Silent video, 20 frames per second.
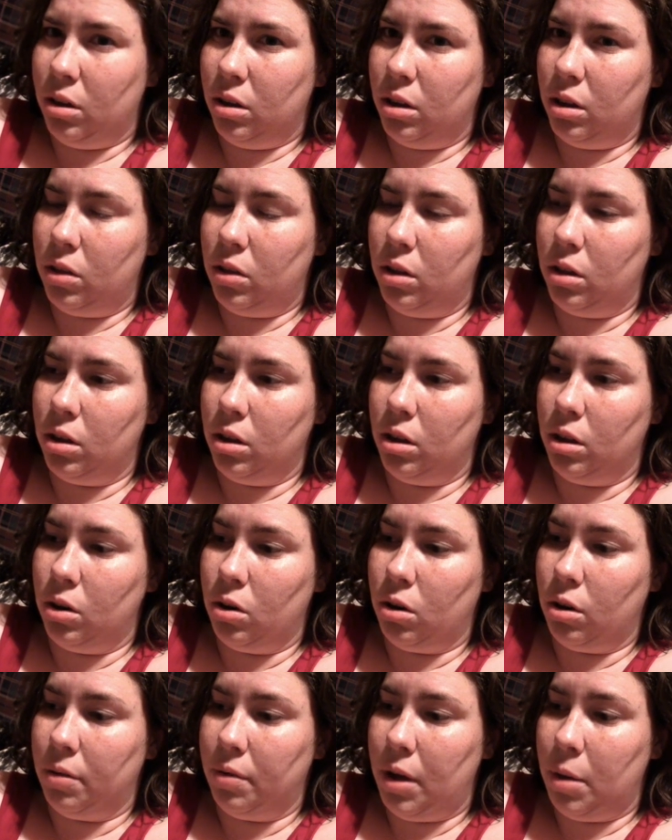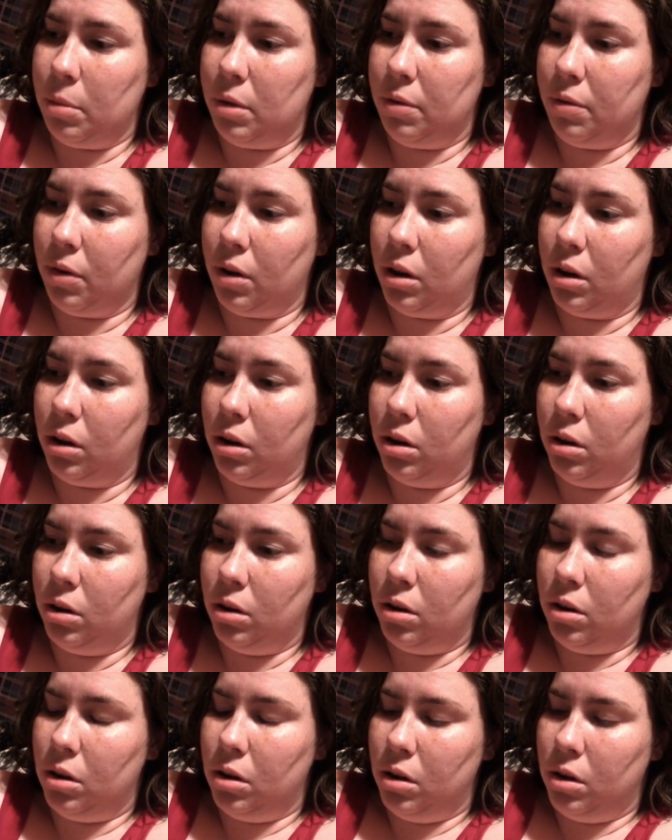And then our family friend
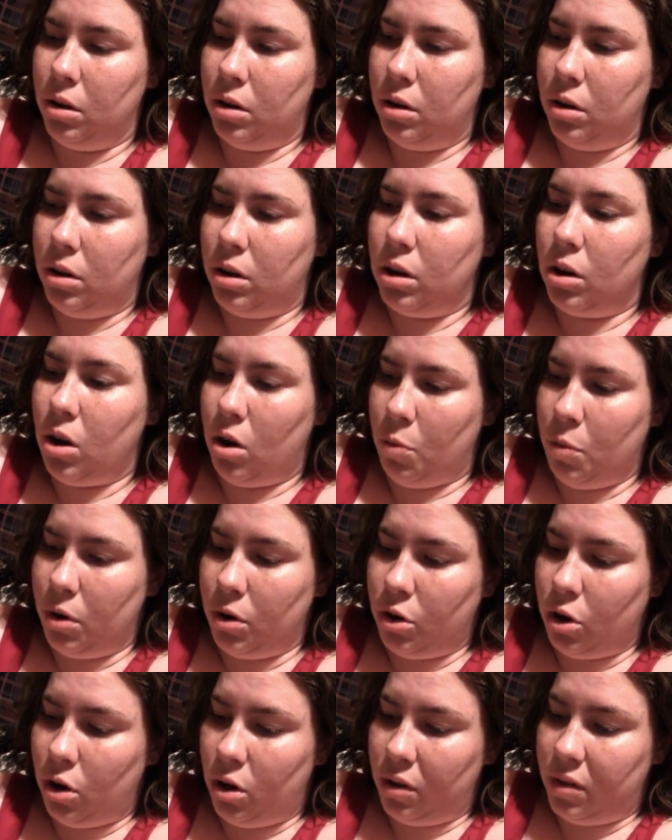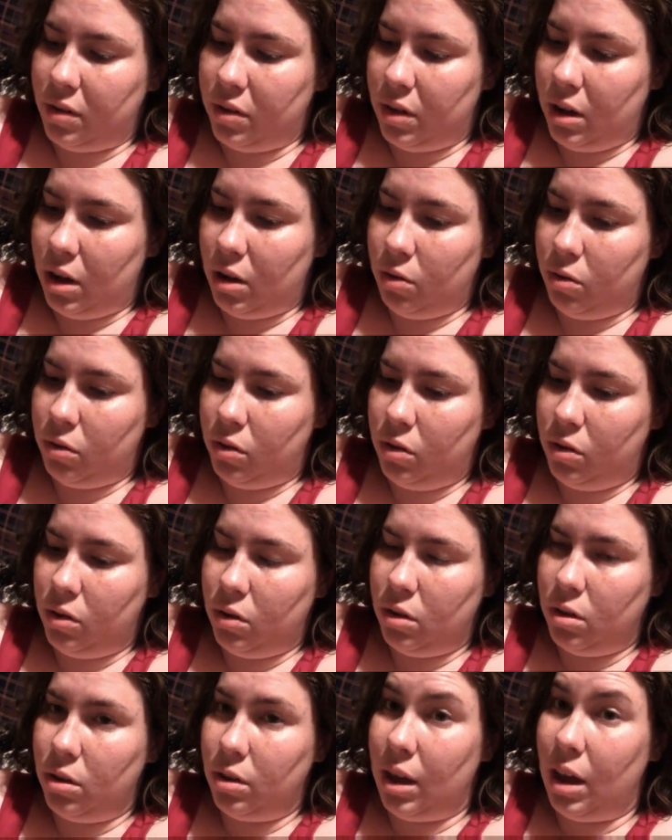did not want dogs in the house.
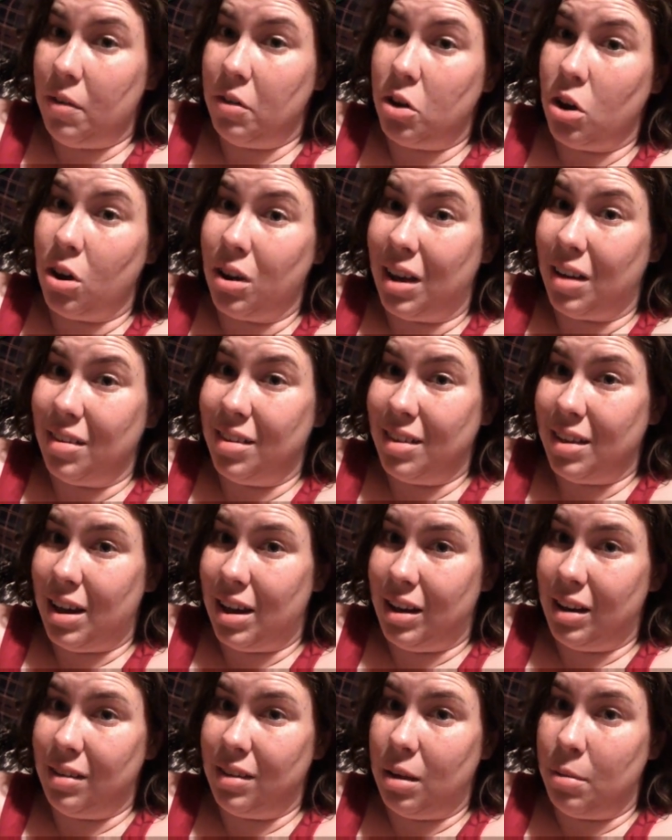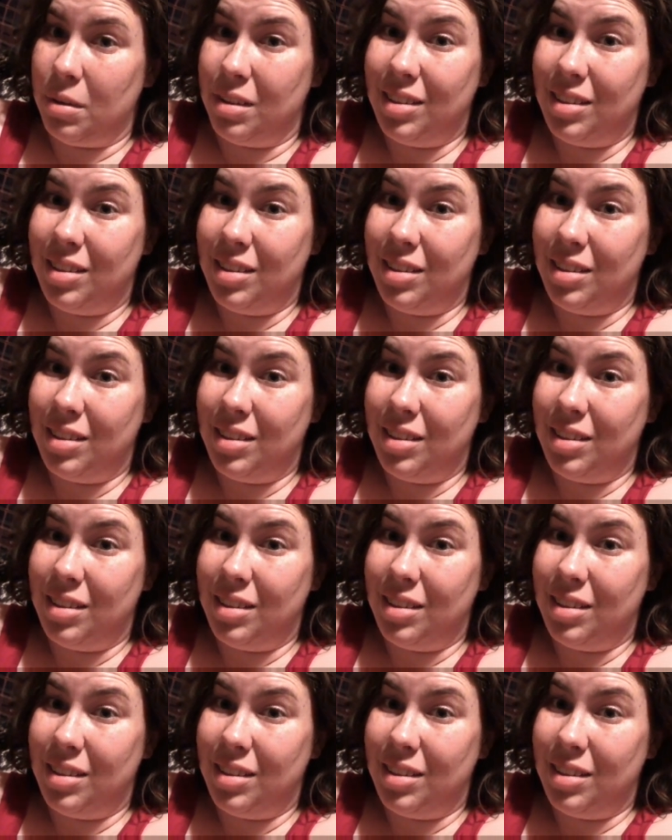They have a dog outside. His name is